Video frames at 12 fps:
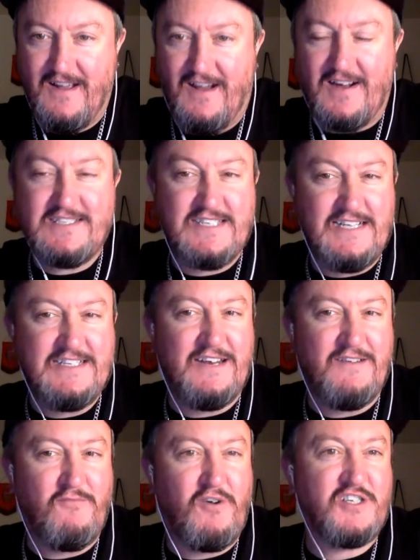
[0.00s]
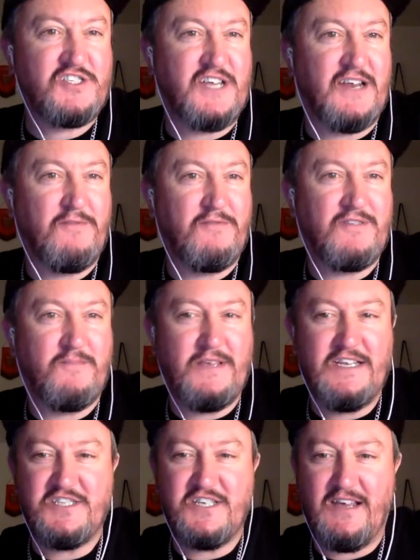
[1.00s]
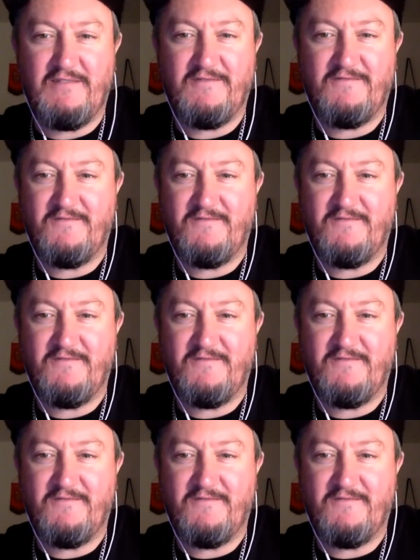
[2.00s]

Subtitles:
I still didn't watch that about the BGF.